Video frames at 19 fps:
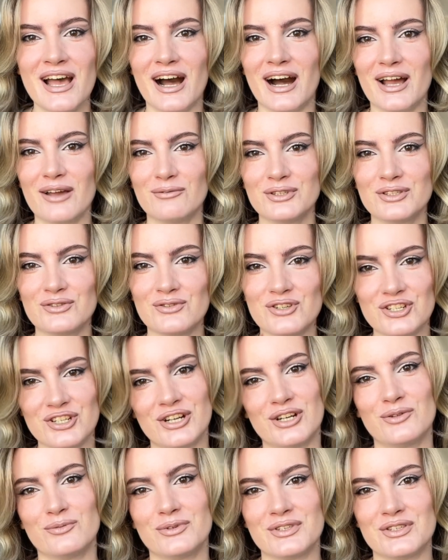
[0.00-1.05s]
I want to
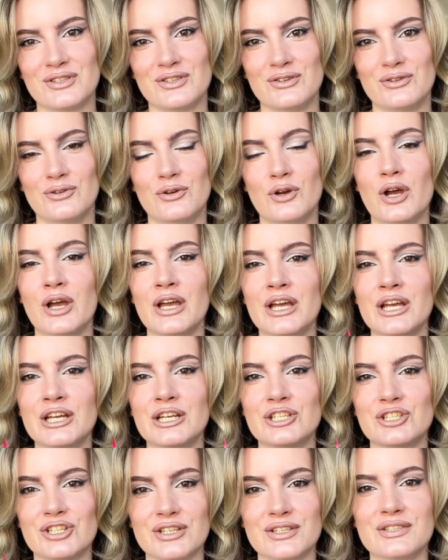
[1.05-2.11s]
share with you
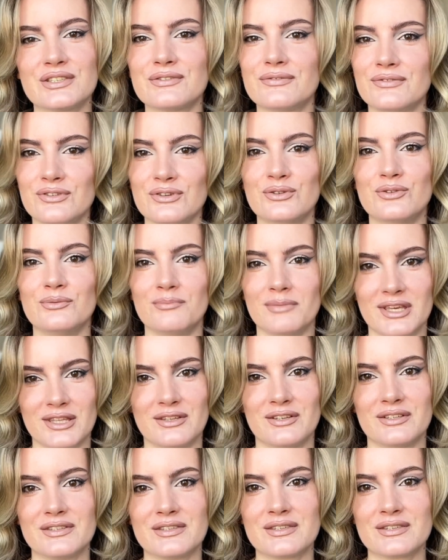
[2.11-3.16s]
just few
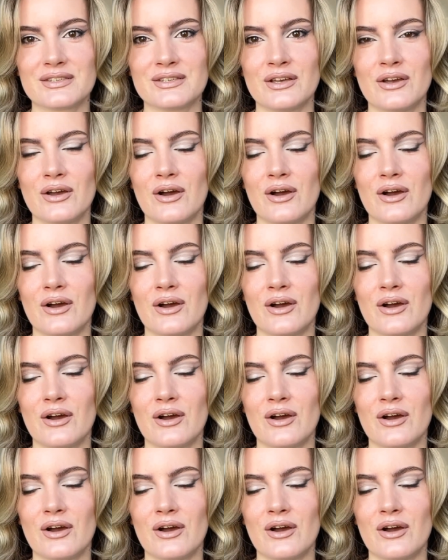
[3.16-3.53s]
minutes